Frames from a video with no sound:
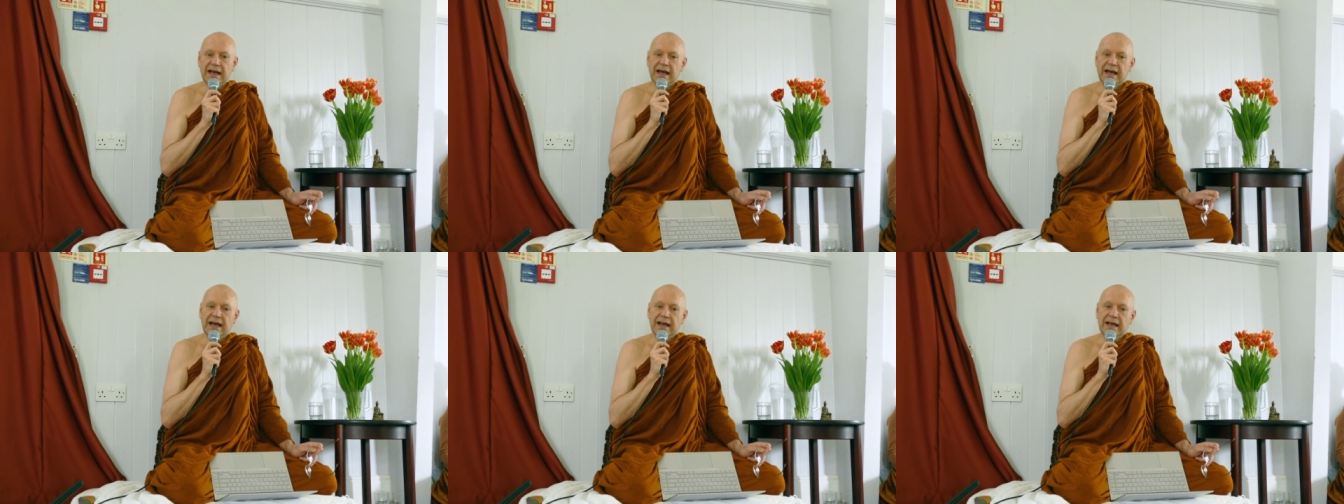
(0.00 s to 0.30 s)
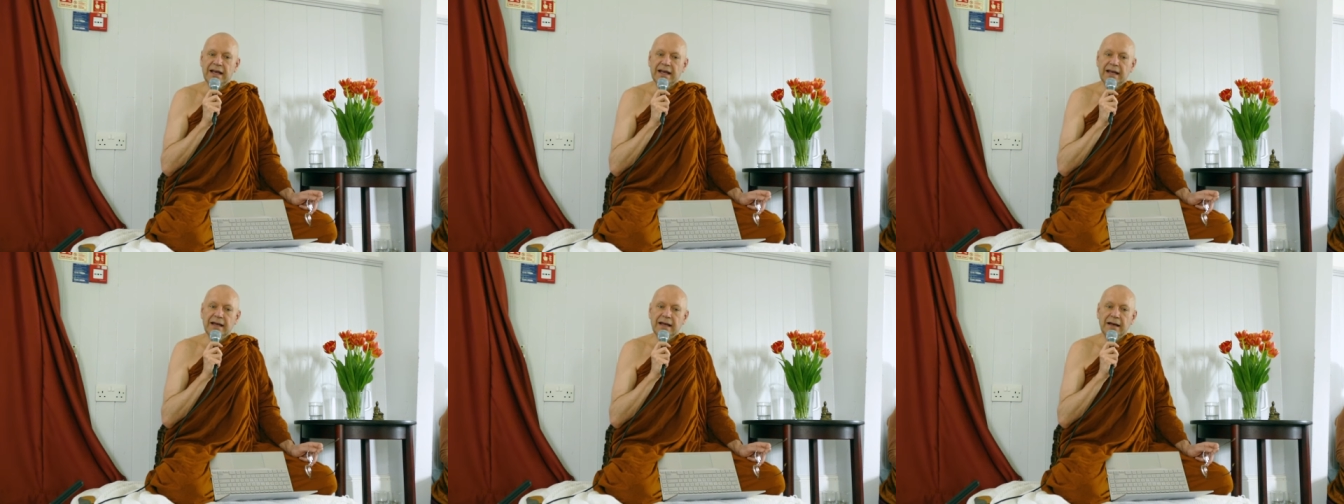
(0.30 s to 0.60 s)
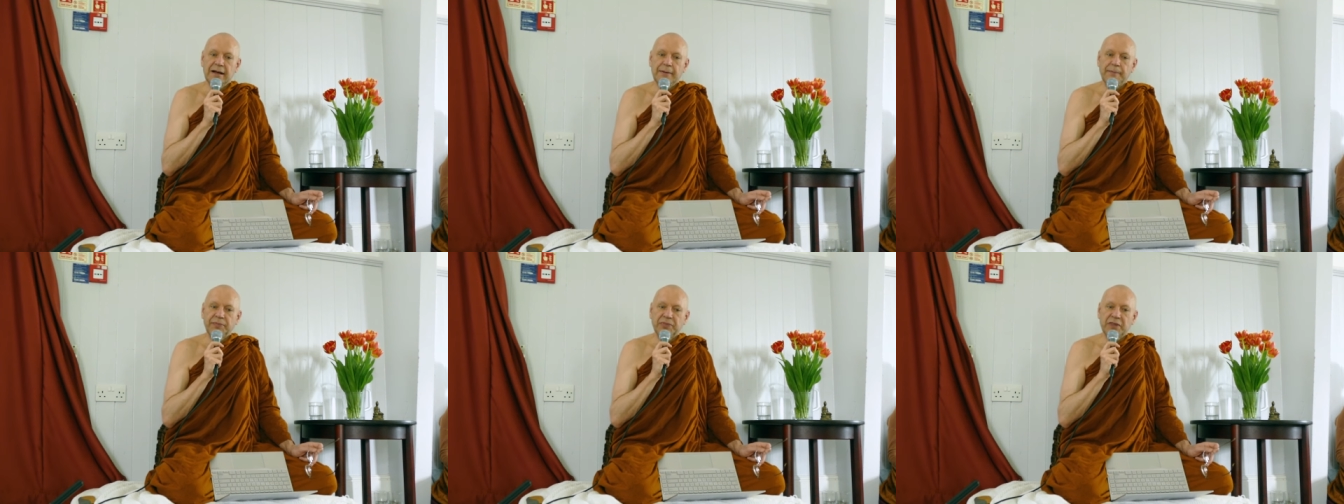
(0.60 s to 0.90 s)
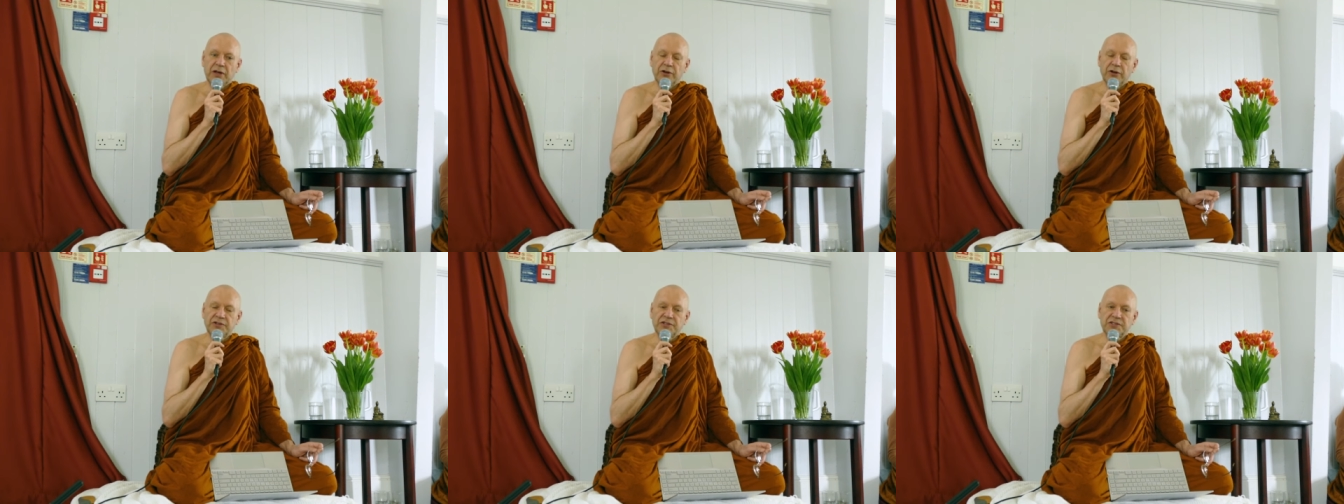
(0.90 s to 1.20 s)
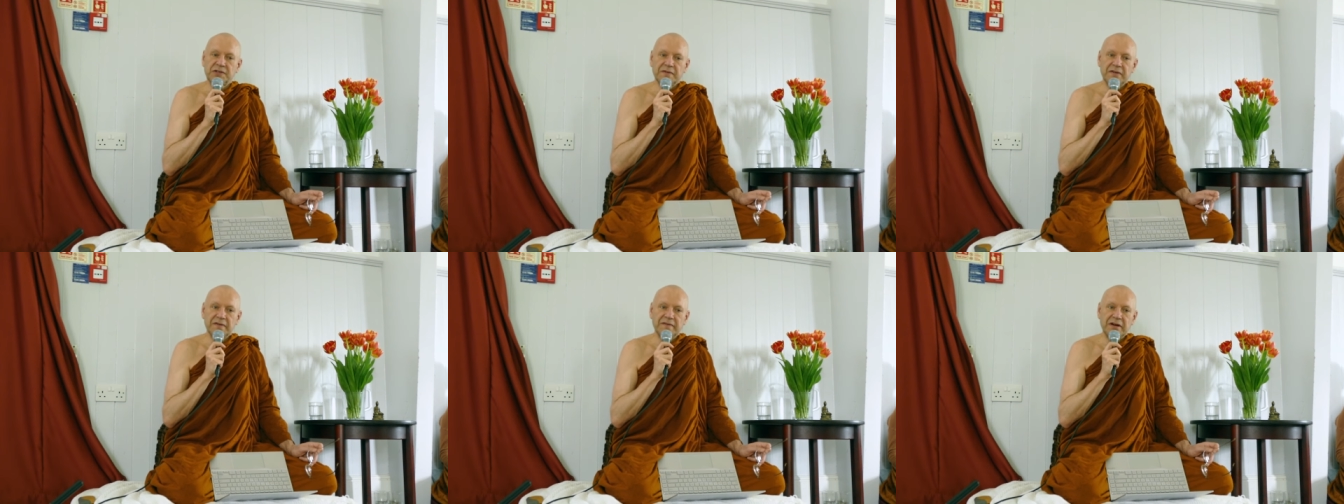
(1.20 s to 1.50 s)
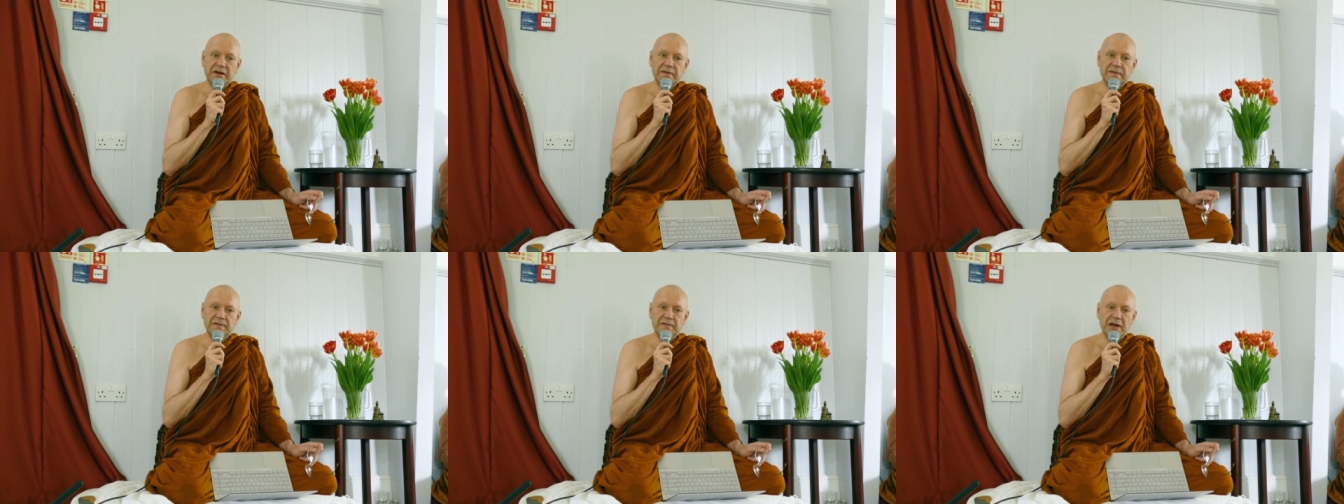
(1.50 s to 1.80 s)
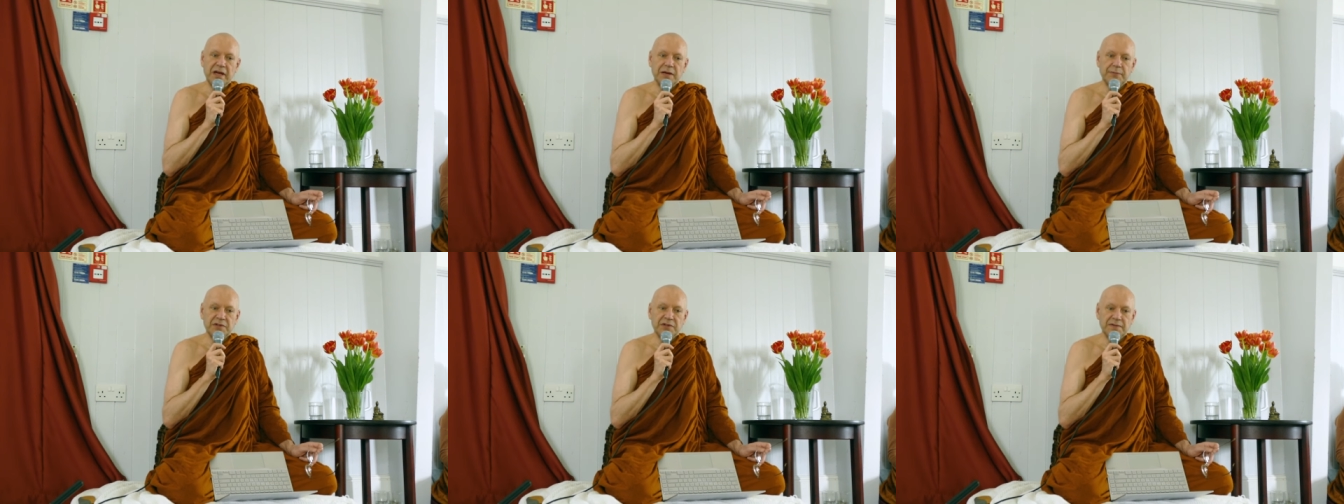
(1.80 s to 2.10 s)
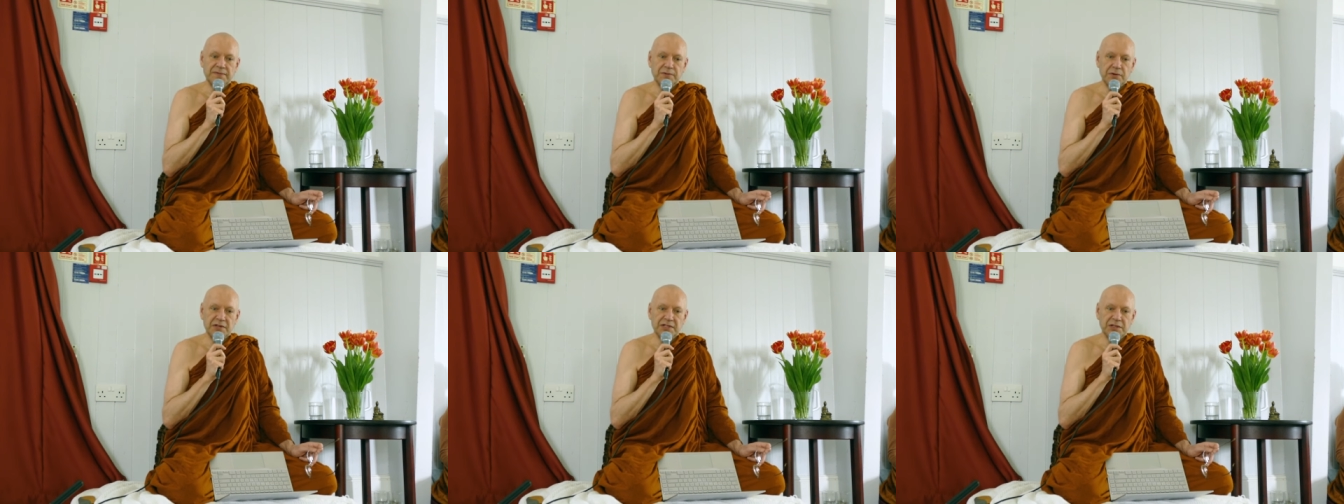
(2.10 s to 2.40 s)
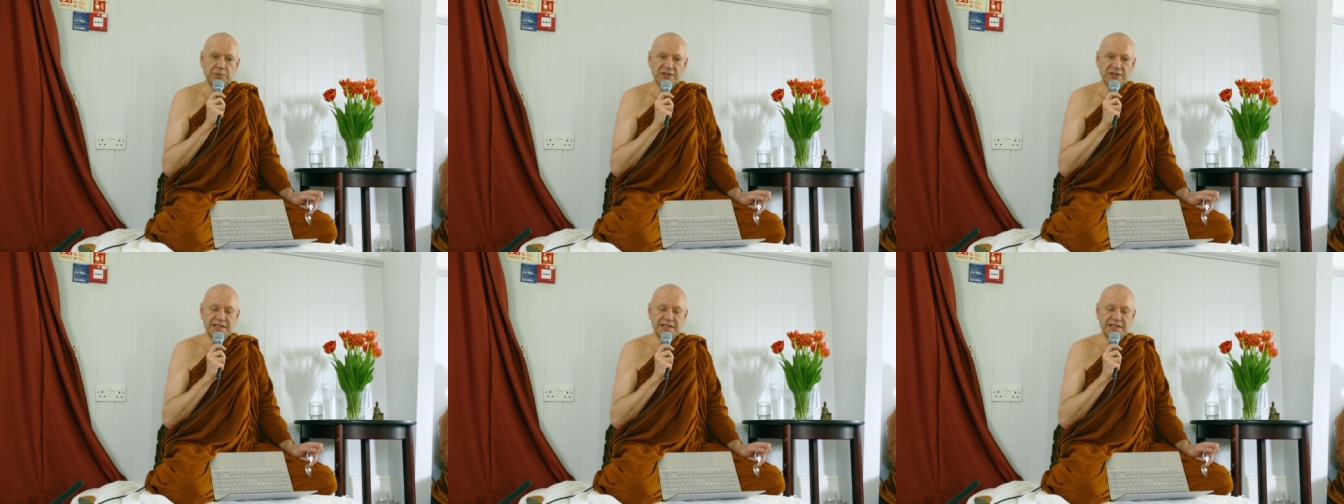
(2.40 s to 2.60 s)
And um, lots of the very famous verses,